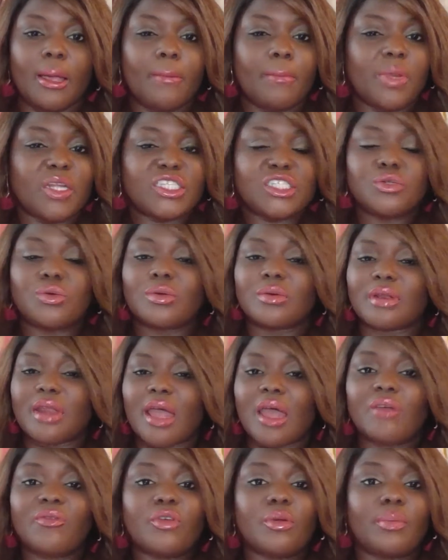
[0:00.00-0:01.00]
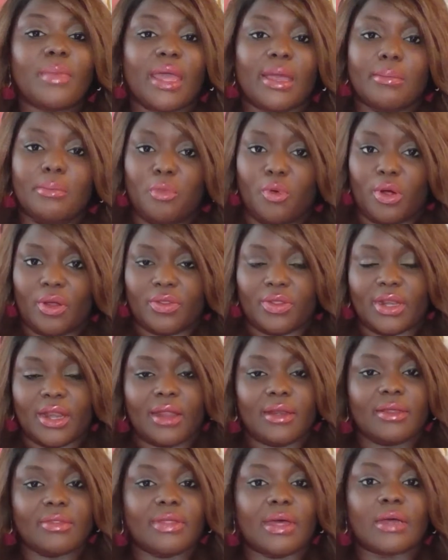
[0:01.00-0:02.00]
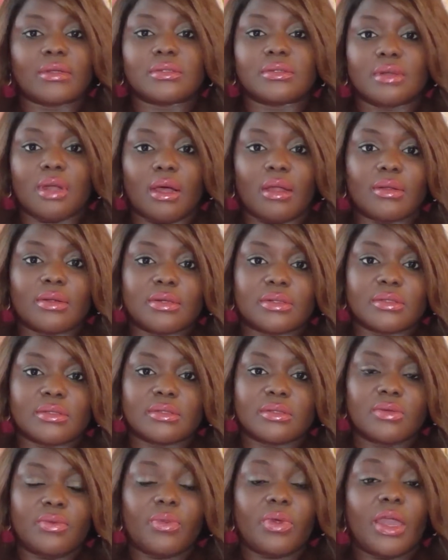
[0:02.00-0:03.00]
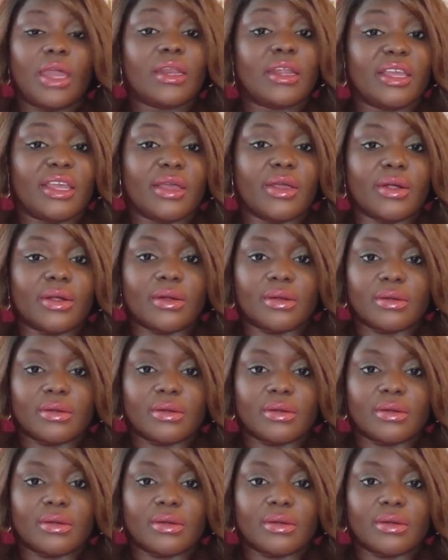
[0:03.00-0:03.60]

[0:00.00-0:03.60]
but you will never make more than $80,000 in a year.